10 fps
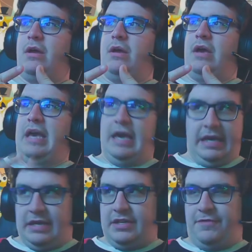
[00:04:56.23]

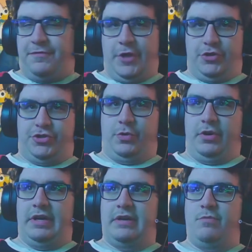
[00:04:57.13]
and it fell
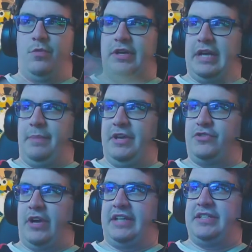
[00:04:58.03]
short. what got me
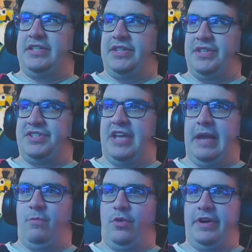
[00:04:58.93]
attracted to this
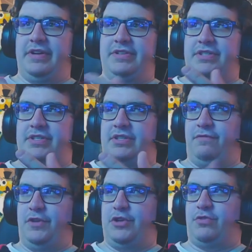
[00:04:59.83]
game was the
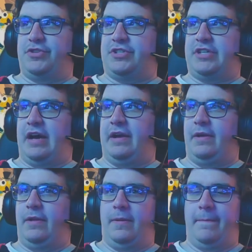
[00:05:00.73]
visual
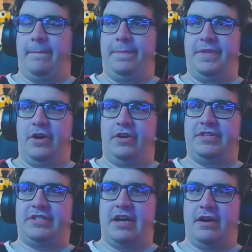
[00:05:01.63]
style, the art
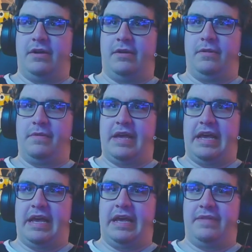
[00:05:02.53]
style,
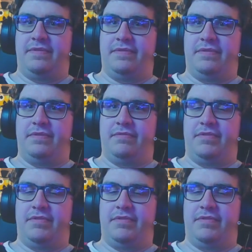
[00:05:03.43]
and